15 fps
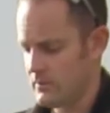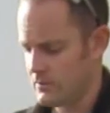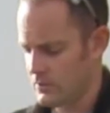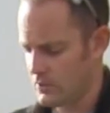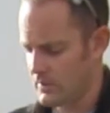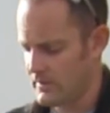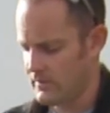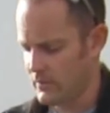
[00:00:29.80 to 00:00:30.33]

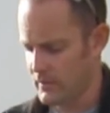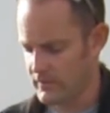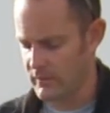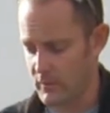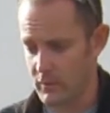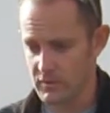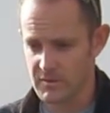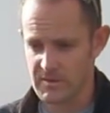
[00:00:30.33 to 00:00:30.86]
24
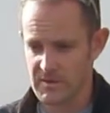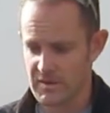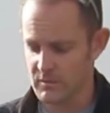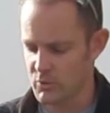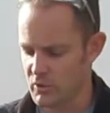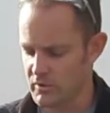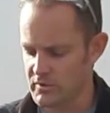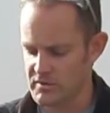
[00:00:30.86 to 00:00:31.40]
volts and
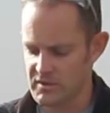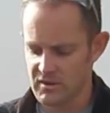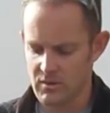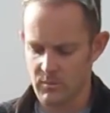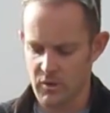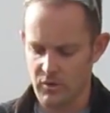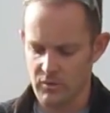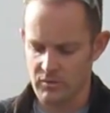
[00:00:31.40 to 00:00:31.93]
producing
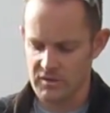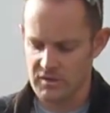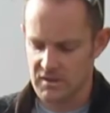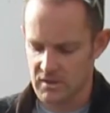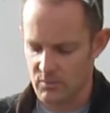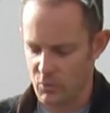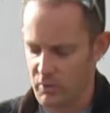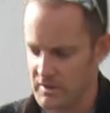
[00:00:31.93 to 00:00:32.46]
about
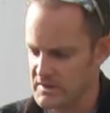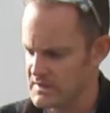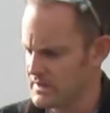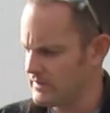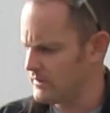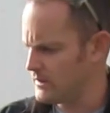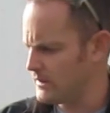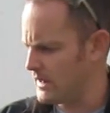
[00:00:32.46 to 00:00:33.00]

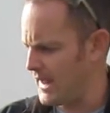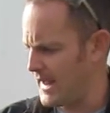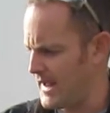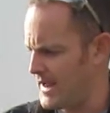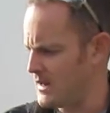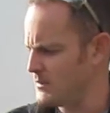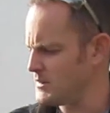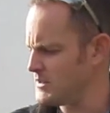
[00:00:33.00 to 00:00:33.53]
0.7
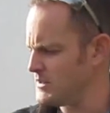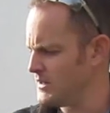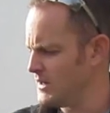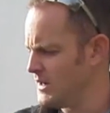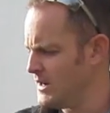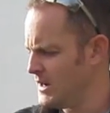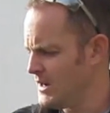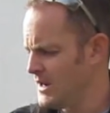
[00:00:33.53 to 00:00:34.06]
amps
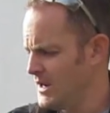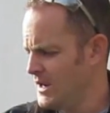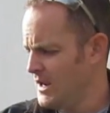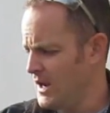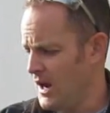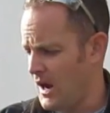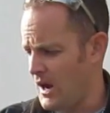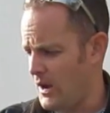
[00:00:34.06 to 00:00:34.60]

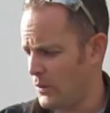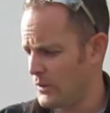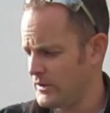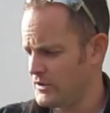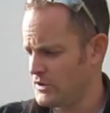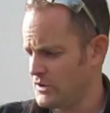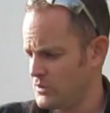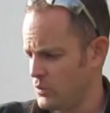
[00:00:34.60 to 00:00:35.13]
with
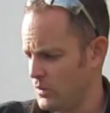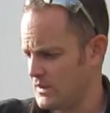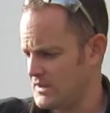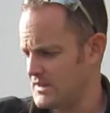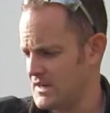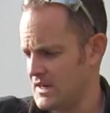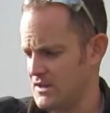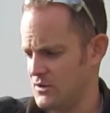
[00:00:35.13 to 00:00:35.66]
just one
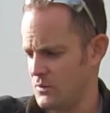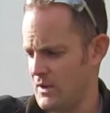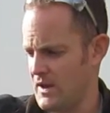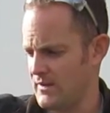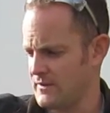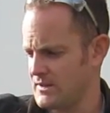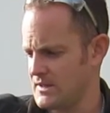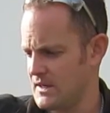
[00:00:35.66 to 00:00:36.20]
section. We
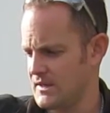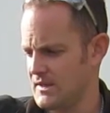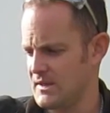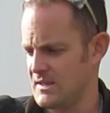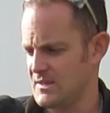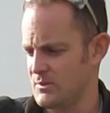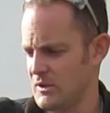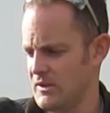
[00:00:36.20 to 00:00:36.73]
have decided to
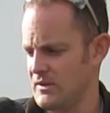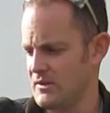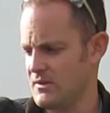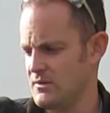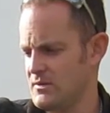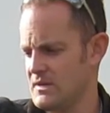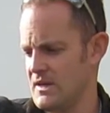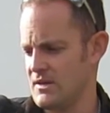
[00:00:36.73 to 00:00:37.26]
split the
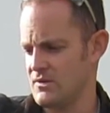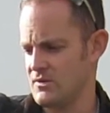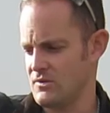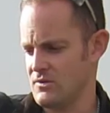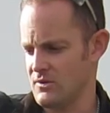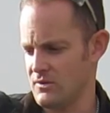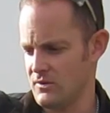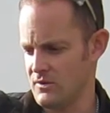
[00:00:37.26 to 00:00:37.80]
two sections,
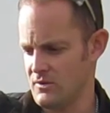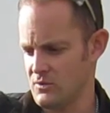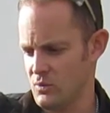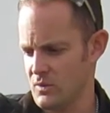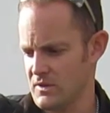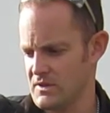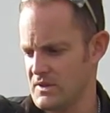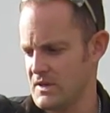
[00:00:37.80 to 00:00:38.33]
so there's
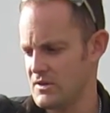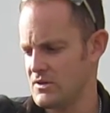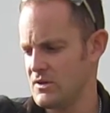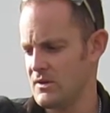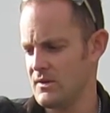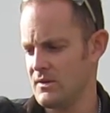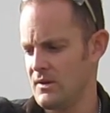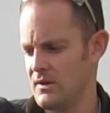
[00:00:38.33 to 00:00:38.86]
one
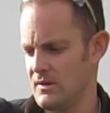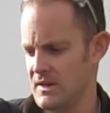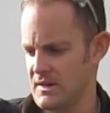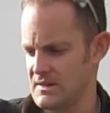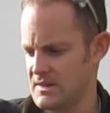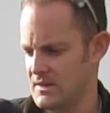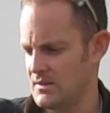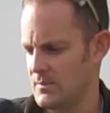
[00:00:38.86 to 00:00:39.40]
section
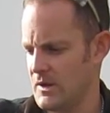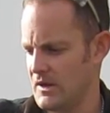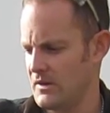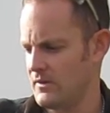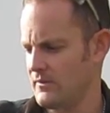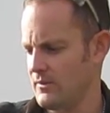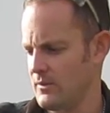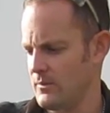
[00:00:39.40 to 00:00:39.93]
that's
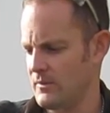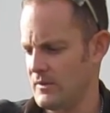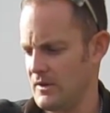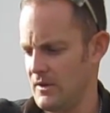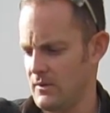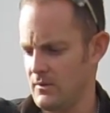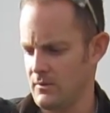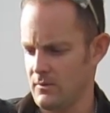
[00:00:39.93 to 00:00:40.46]
independent from the
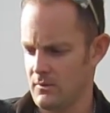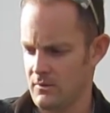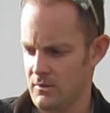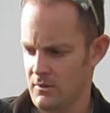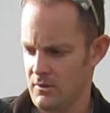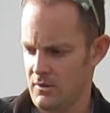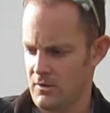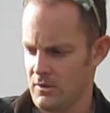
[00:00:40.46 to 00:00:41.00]
other,
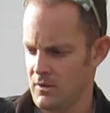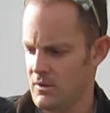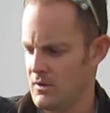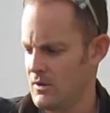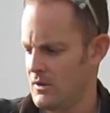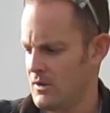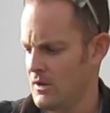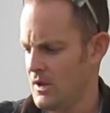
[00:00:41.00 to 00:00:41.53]

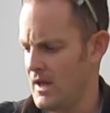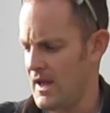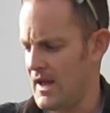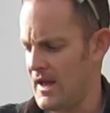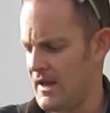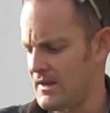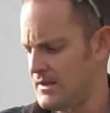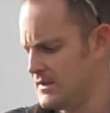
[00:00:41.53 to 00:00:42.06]

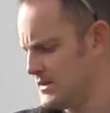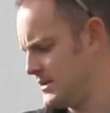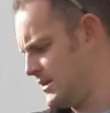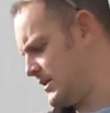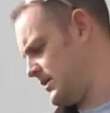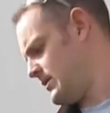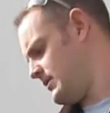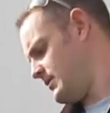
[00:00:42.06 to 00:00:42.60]
and
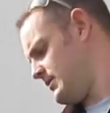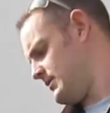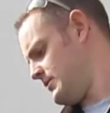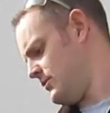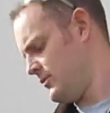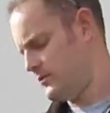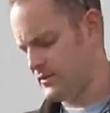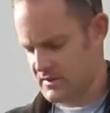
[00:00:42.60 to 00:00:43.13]
the
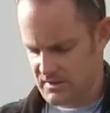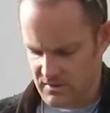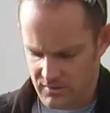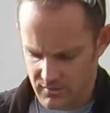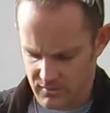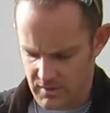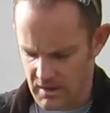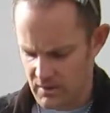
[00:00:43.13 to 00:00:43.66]
stove is
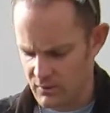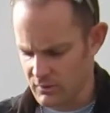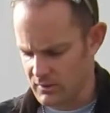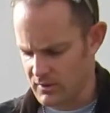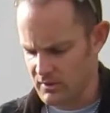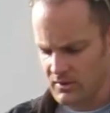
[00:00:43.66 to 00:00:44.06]
now out.